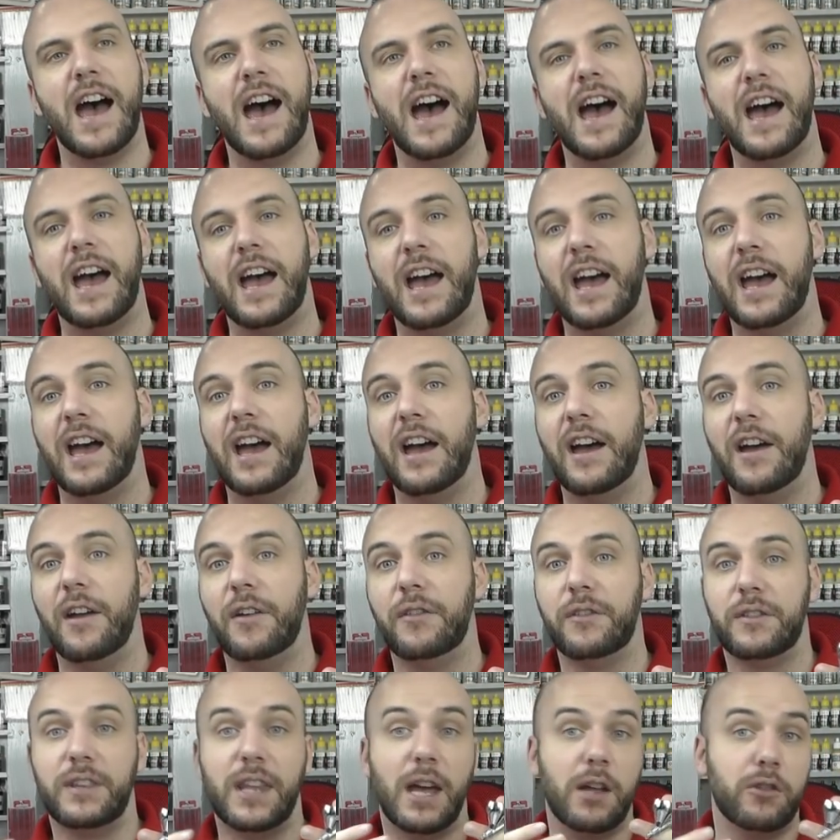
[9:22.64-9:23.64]

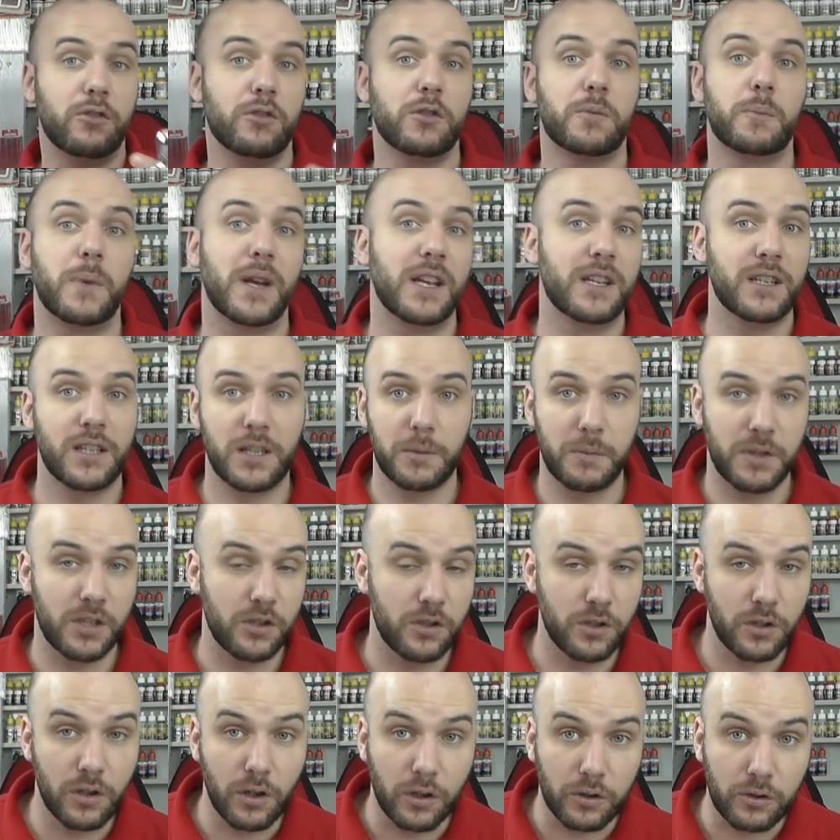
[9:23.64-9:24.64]
and that just basically
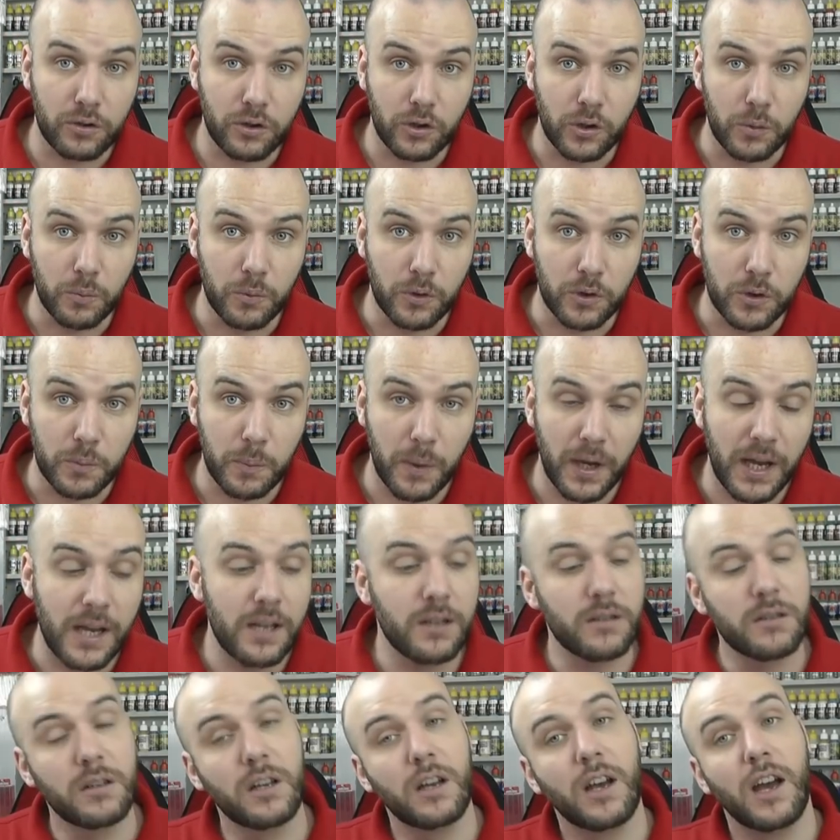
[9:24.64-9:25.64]
means you've got too much
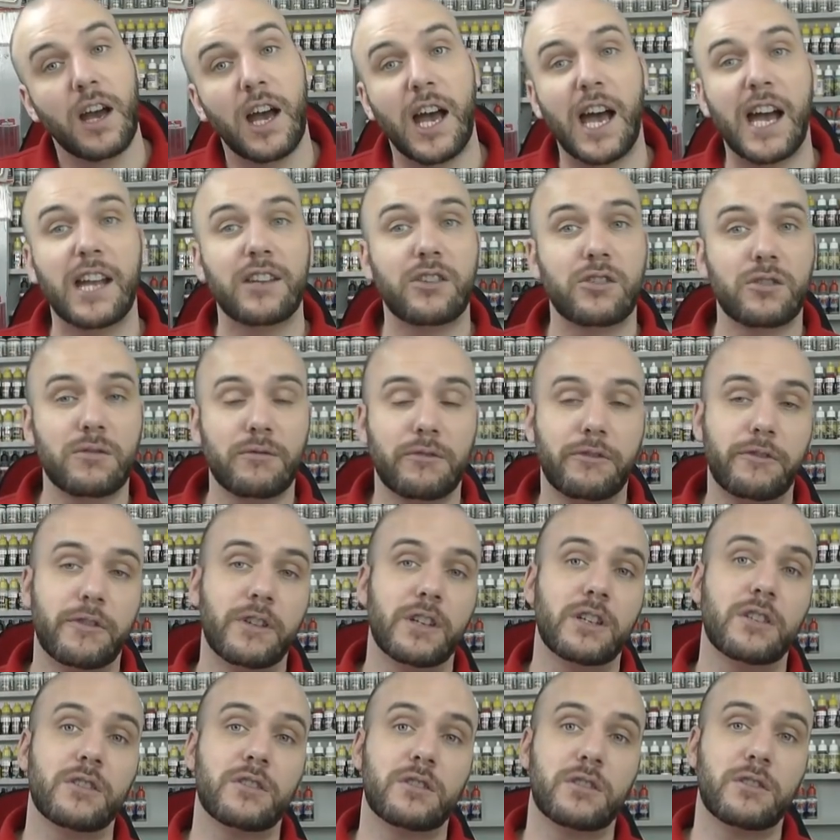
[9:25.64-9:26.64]
paint add some
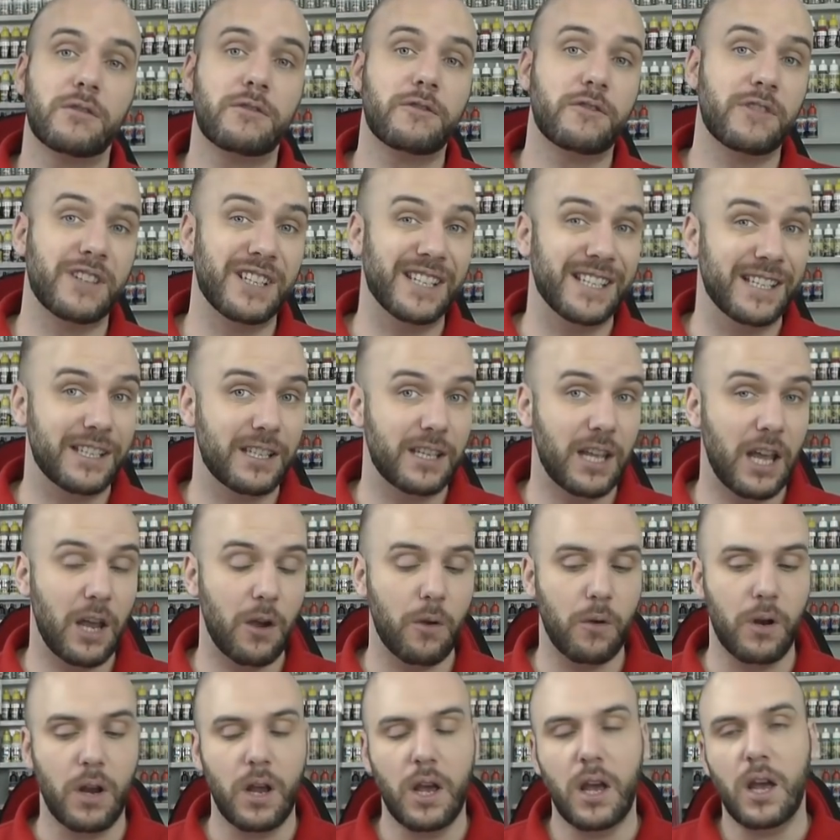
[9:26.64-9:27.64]
thinners to thin it
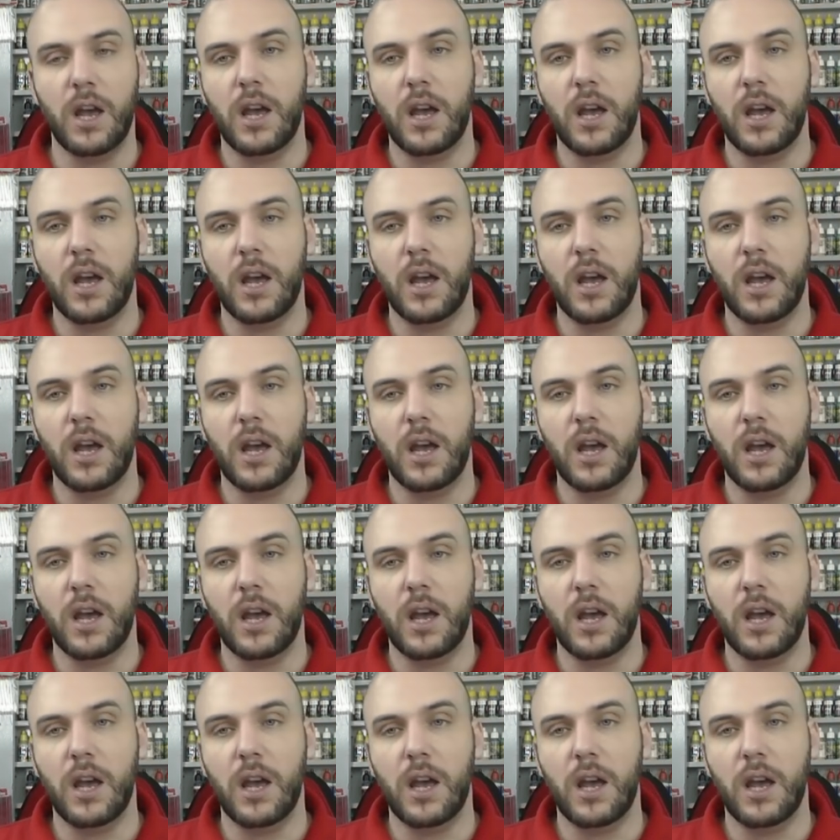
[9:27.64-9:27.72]
down